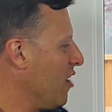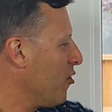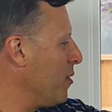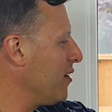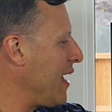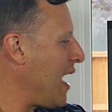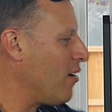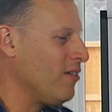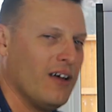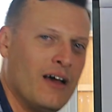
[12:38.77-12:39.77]
From here
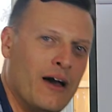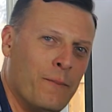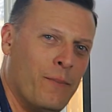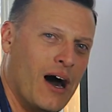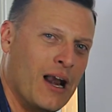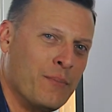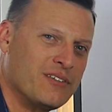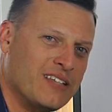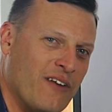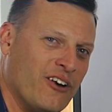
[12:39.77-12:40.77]
down, bottom
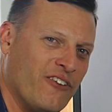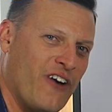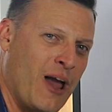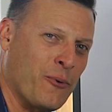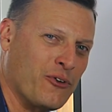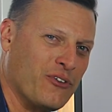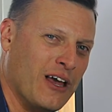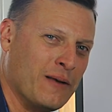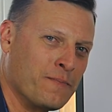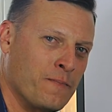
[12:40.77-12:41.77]

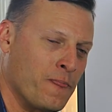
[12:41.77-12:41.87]
75%.